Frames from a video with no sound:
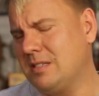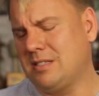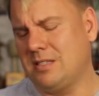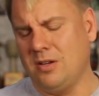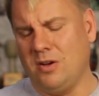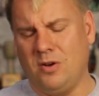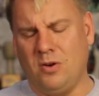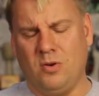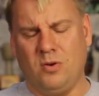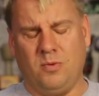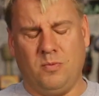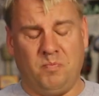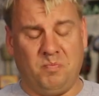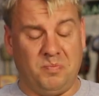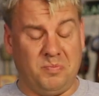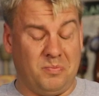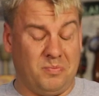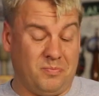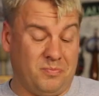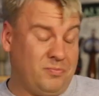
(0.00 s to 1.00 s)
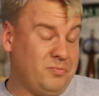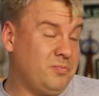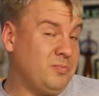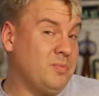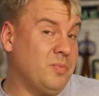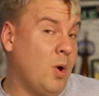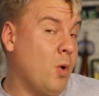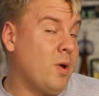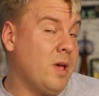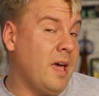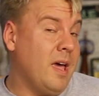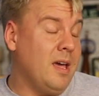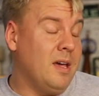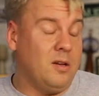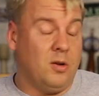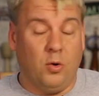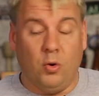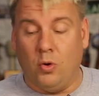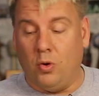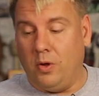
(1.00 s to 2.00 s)
So,
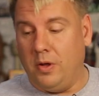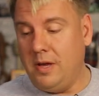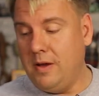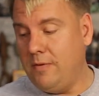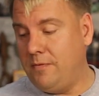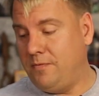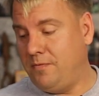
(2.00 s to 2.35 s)
okay, cool.